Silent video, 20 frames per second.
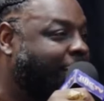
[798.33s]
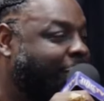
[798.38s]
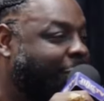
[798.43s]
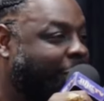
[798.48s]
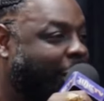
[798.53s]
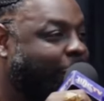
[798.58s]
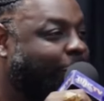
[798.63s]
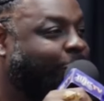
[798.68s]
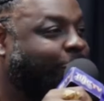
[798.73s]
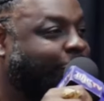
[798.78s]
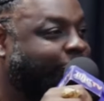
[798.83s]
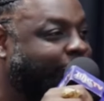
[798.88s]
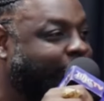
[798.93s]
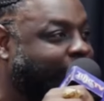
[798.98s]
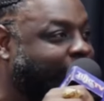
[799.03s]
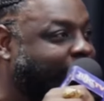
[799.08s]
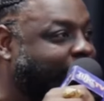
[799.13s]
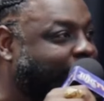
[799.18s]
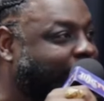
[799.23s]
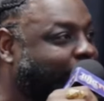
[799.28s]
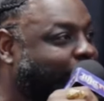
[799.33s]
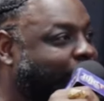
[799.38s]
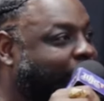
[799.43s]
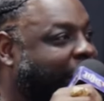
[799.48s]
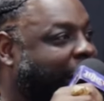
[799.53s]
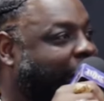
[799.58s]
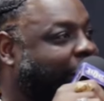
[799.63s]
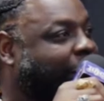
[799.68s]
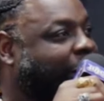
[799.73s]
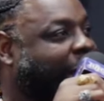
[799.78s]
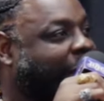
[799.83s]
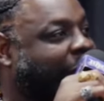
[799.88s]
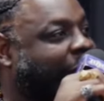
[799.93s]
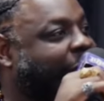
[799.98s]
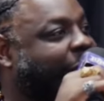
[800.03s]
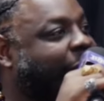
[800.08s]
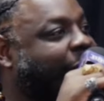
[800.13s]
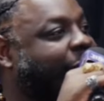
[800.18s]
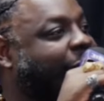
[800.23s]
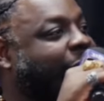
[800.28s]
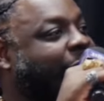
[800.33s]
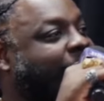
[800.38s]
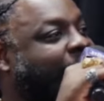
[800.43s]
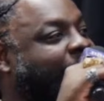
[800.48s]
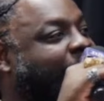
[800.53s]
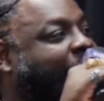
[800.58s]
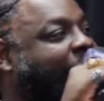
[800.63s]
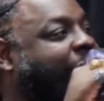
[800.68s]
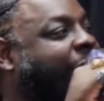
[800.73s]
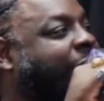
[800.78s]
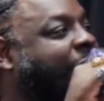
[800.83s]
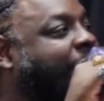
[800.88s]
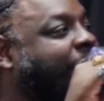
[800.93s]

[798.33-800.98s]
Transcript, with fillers: oh you forgiven without like like getting